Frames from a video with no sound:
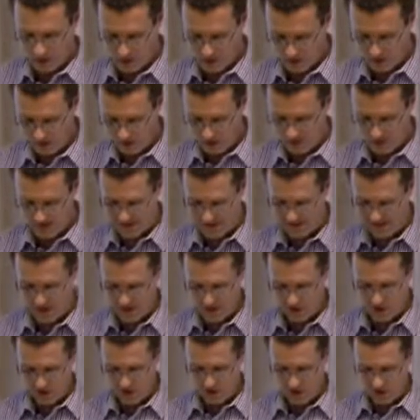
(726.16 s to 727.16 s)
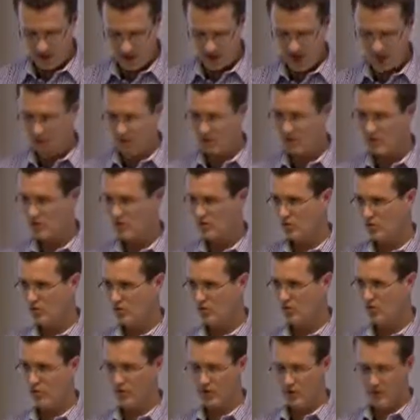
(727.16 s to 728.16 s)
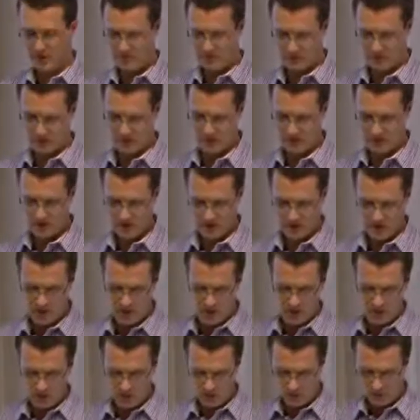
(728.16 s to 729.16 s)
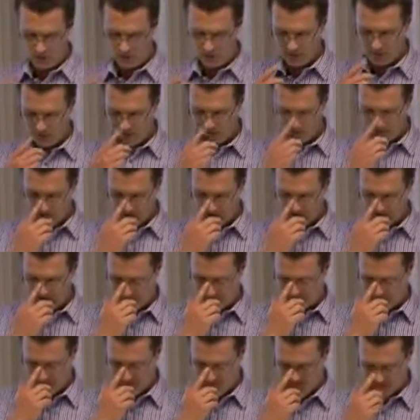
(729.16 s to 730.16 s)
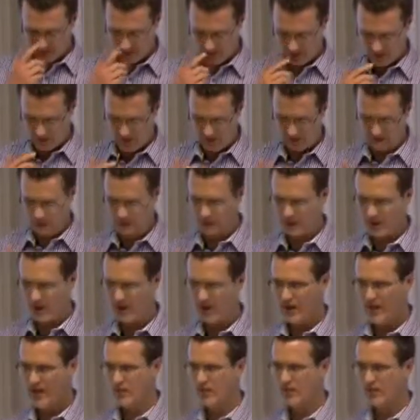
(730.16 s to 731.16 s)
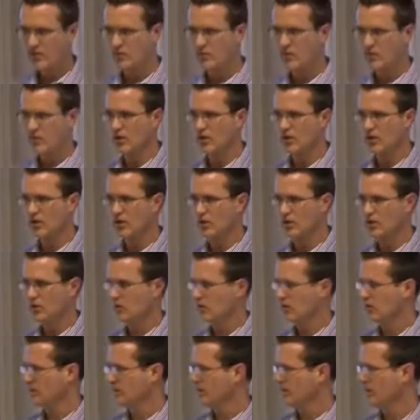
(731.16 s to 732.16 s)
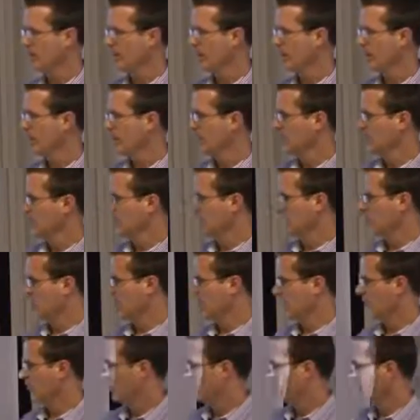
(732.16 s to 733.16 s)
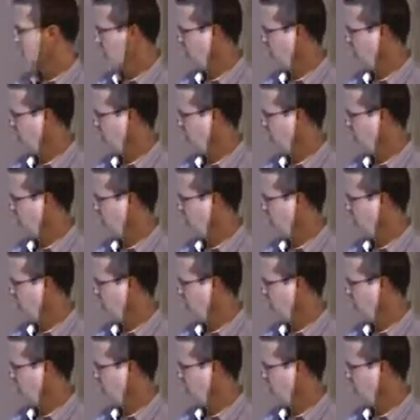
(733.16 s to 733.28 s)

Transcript: organization image, corporate image, or the organization's planned communication. So